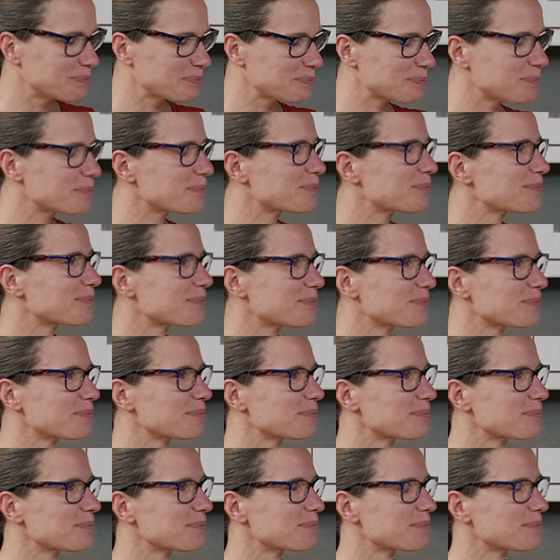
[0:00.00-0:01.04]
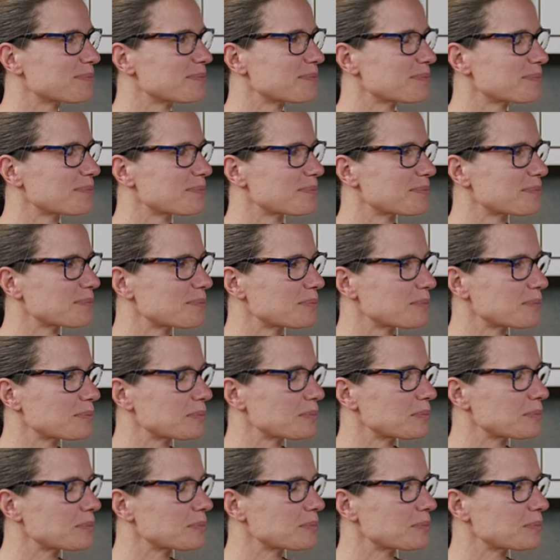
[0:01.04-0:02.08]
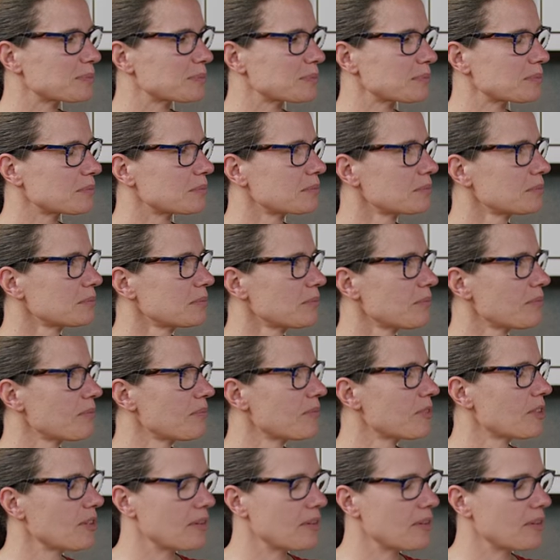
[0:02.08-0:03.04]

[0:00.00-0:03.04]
No words are spoken by the person on screen.